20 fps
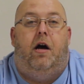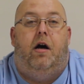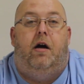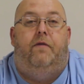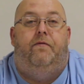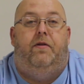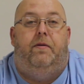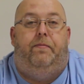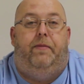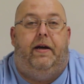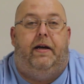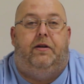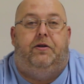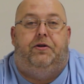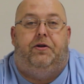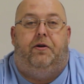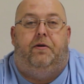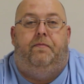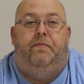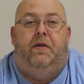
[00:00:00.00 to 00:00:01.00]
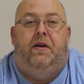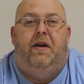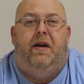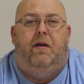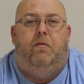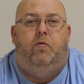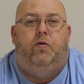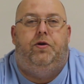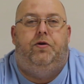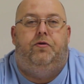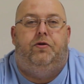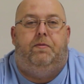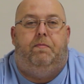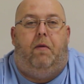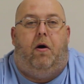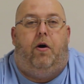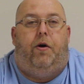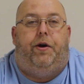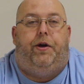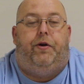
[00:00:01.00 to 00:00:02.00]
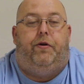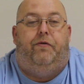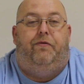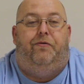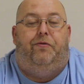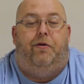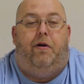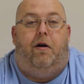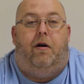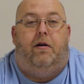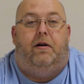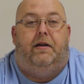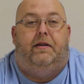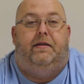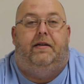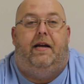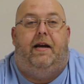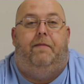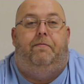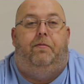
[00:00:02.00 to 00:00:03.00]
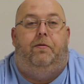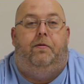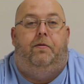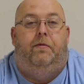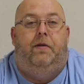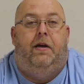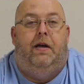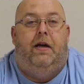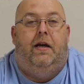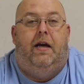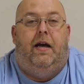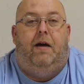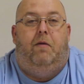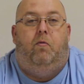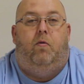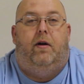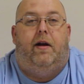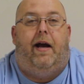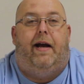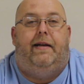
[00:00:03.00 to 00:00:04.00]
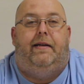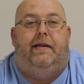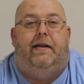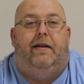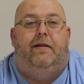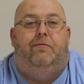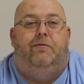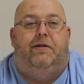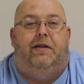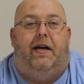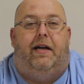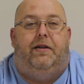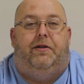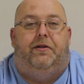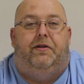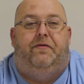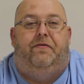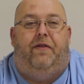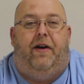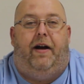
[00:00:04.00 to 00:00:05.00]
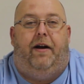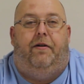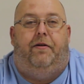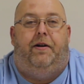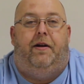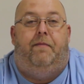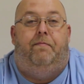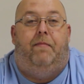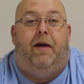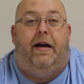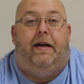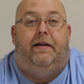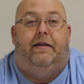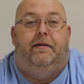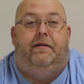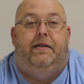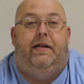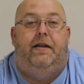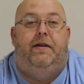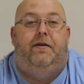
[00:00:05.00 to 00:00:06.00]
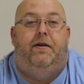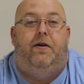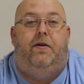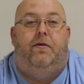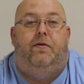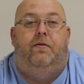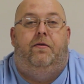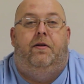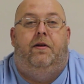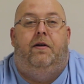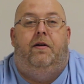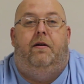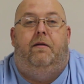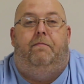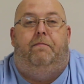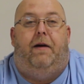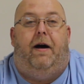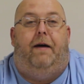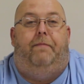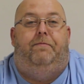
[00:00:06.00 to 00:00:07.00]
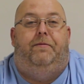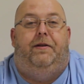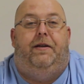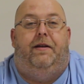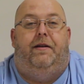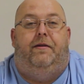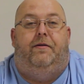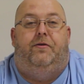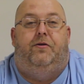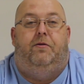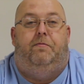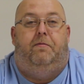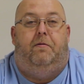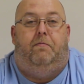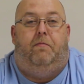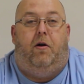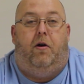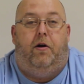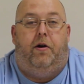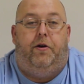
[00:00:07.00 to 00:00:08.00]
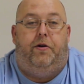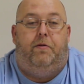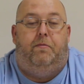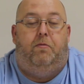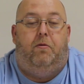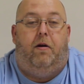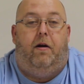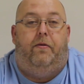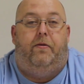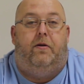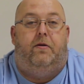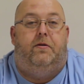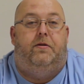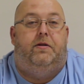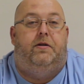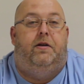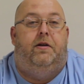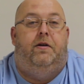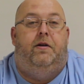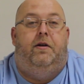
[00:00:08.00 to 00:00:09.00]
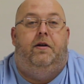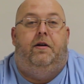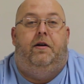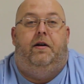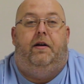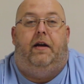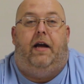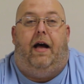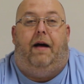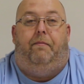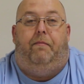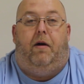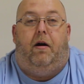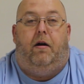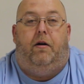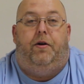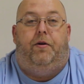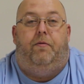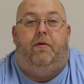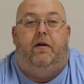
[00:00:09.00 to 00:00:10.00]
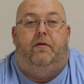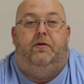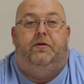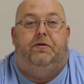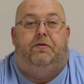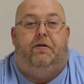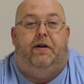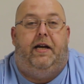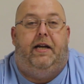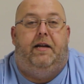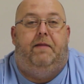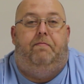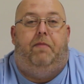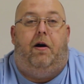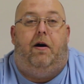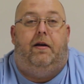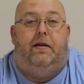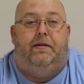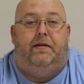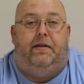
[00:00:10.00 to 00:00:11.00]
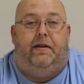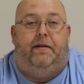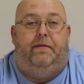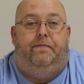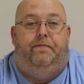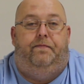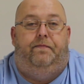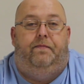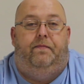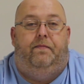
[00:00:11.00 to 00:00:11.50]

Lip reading: of the picture. And we'll use Mario for our example. And what I did was I just fired up my Nintendo, popped in Super Mario Brothers, got Mario on the screen, and paused it.